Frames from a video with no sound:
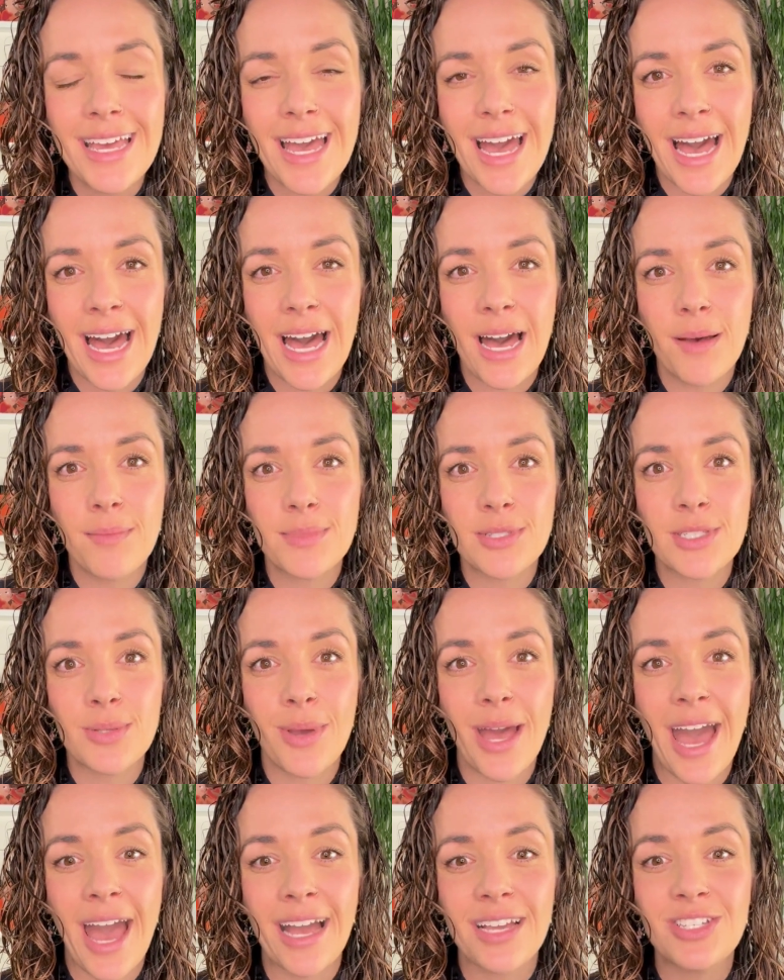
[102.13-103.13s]
So
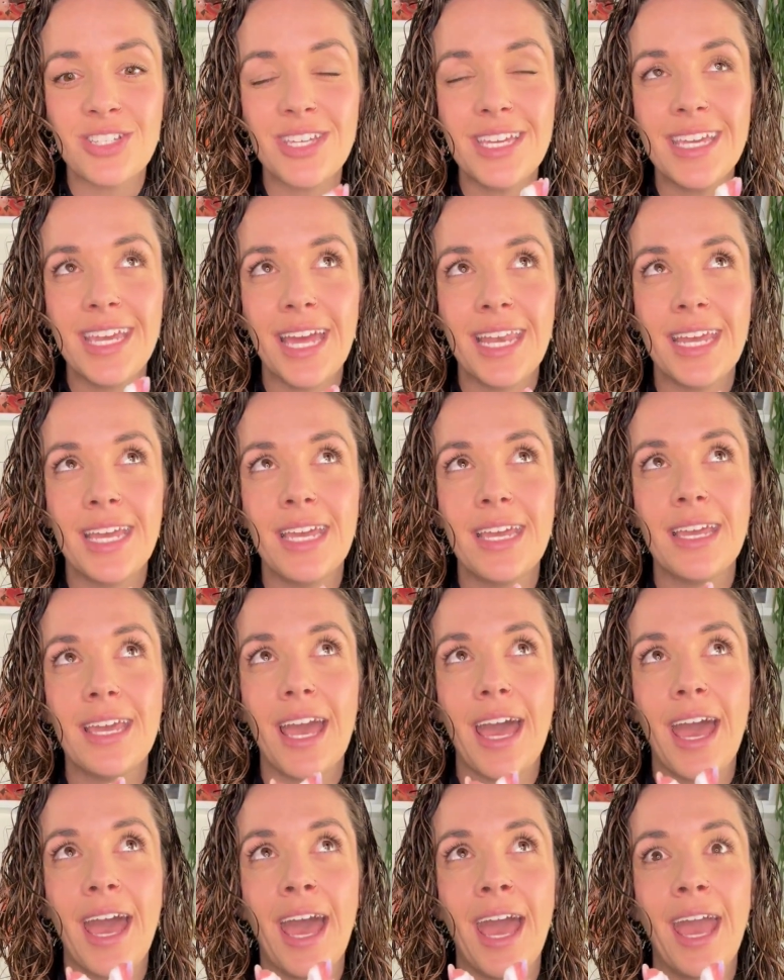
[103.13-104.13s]
we're actually getting
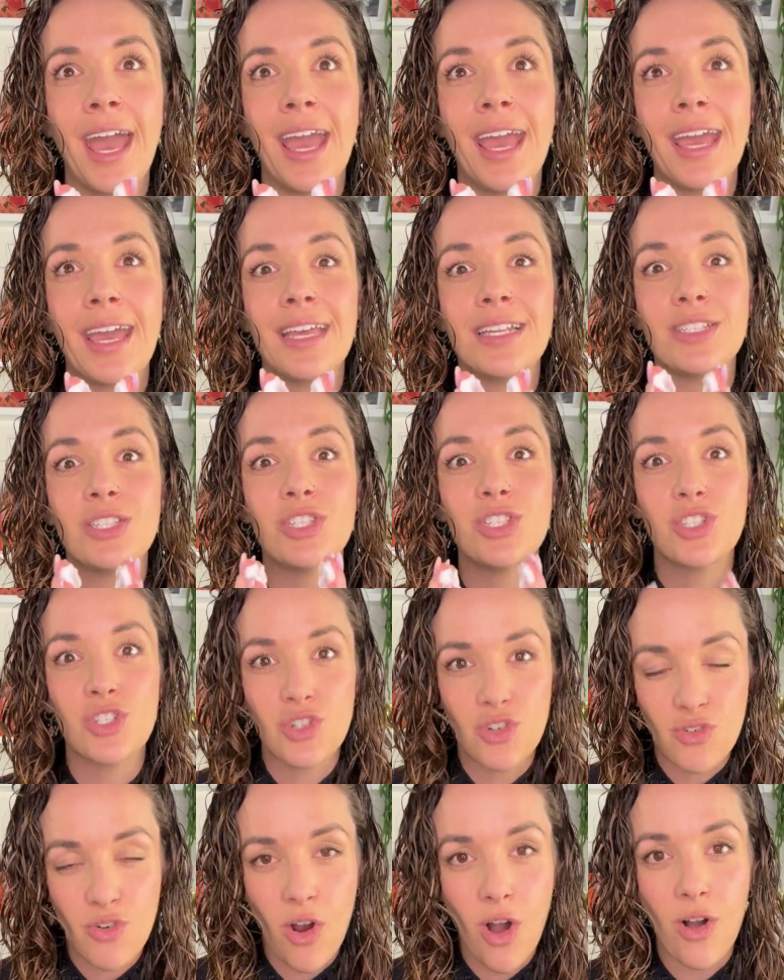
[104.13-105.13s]
a
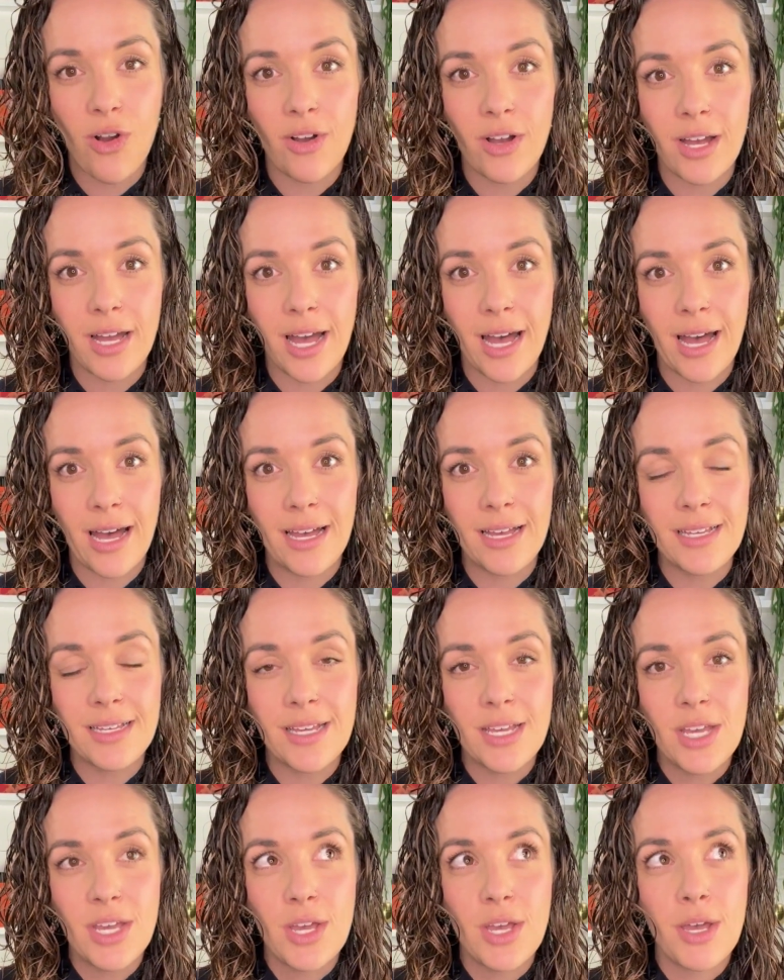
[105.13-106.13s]
stronger,
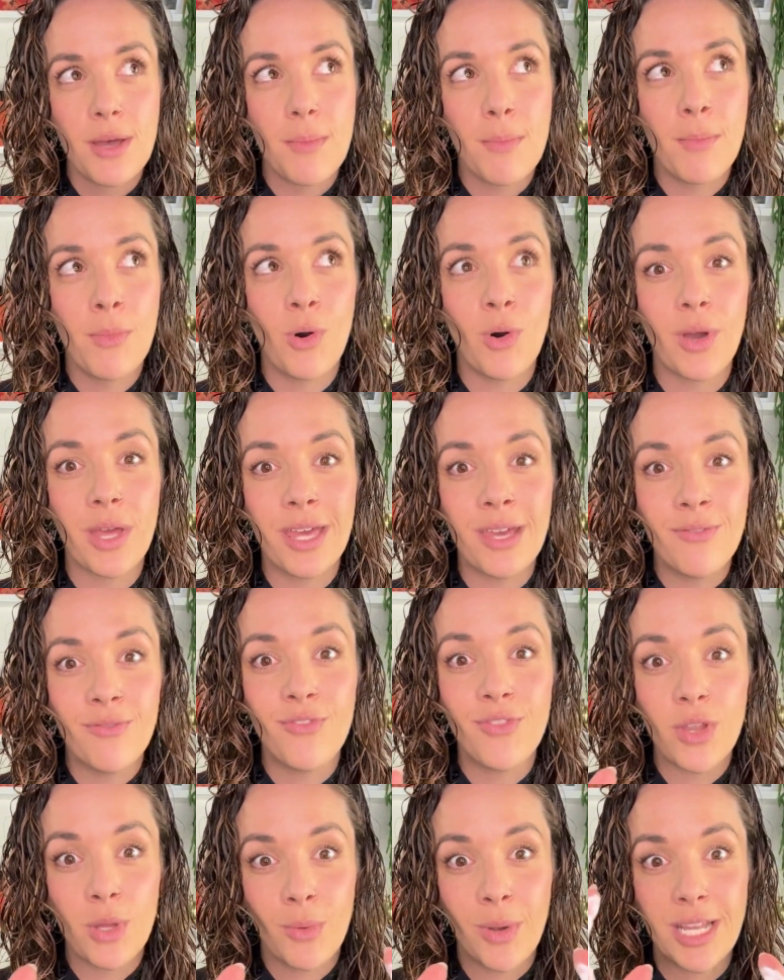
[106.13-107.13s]
more
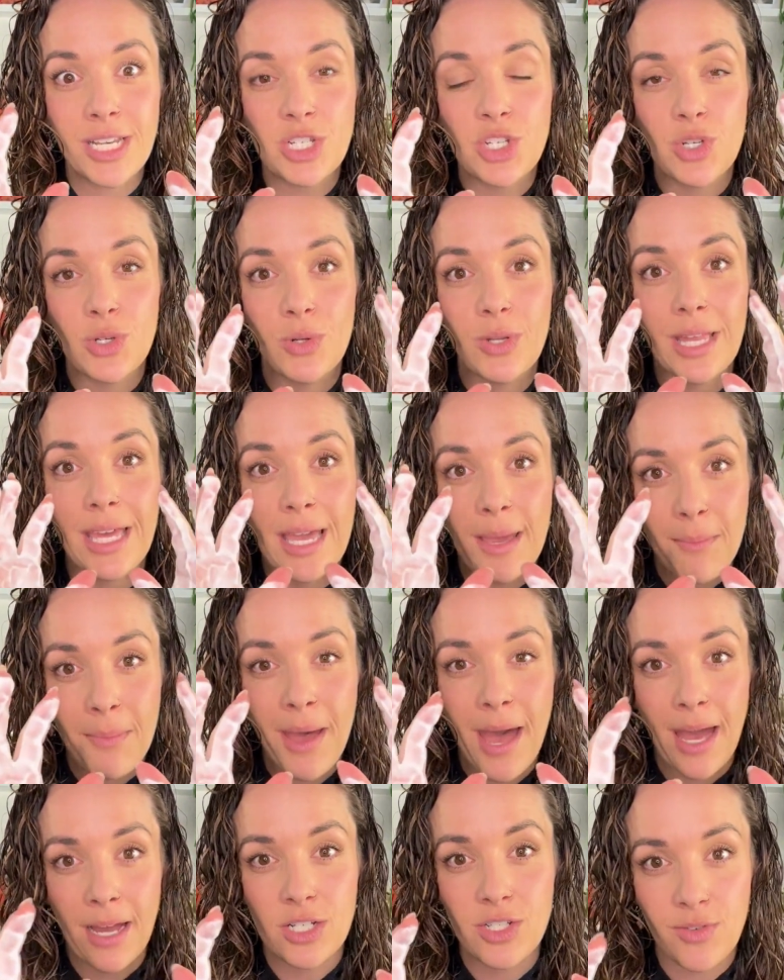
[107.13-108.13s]
influential
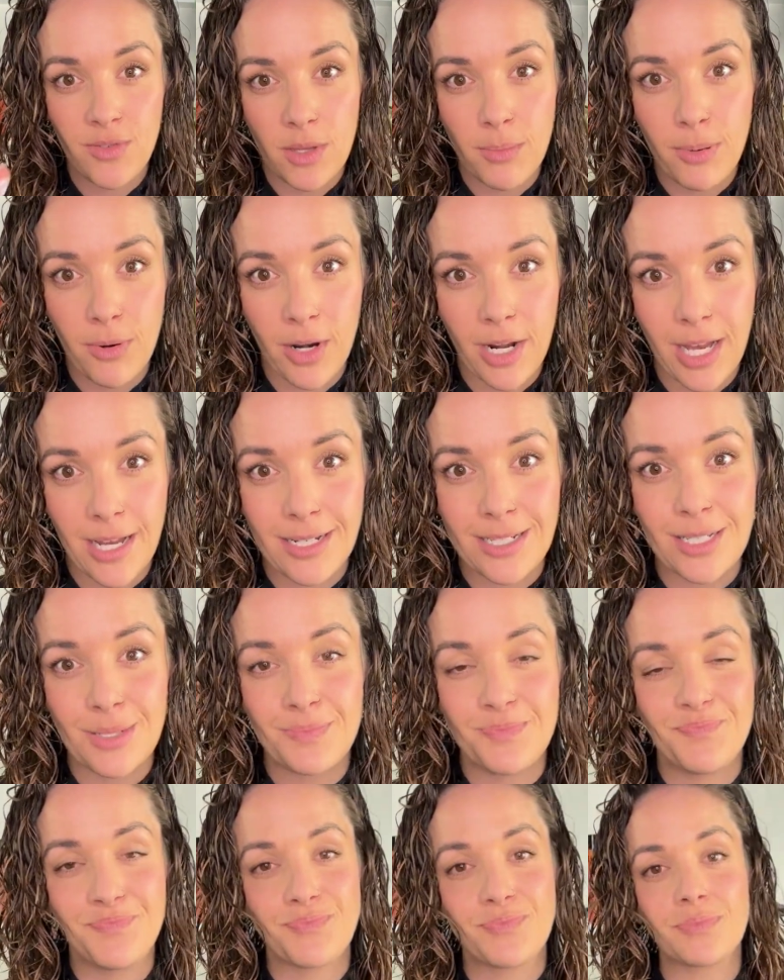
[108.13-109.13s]
impact of the product.
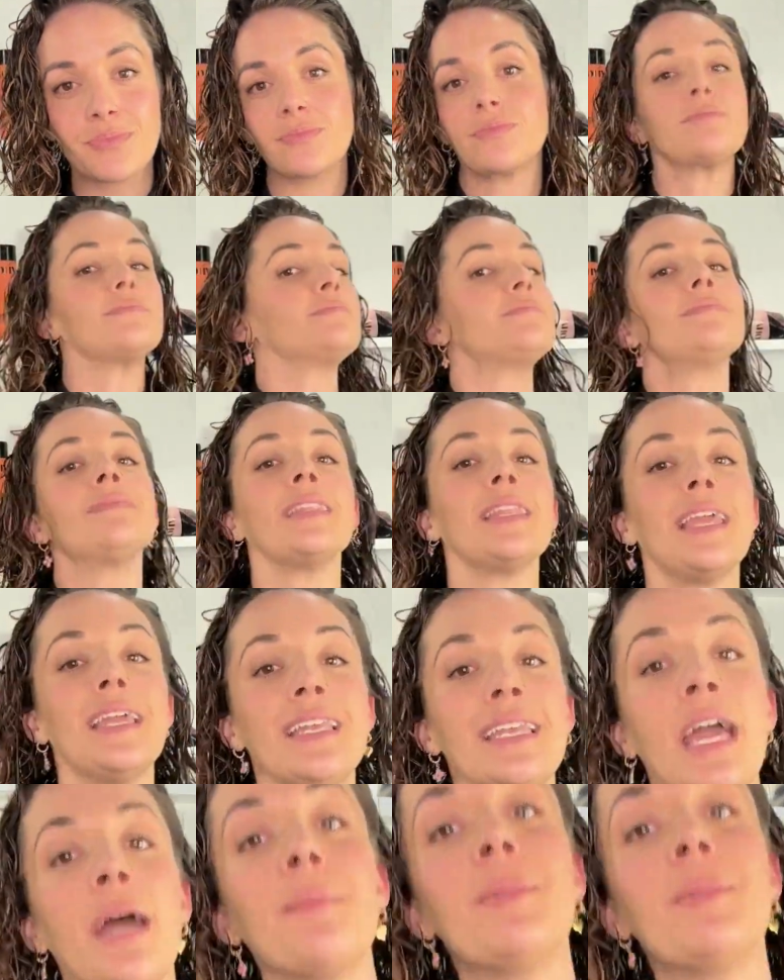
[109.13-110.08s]
Now I'm